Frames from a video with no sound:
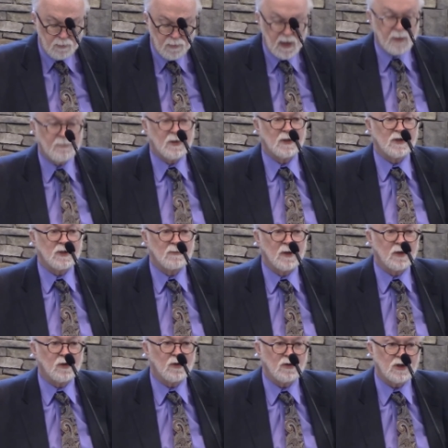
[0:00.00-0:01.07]
on
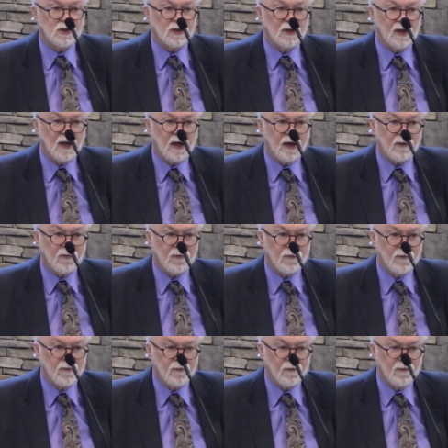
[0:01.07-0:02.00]
baptism and the Christian life.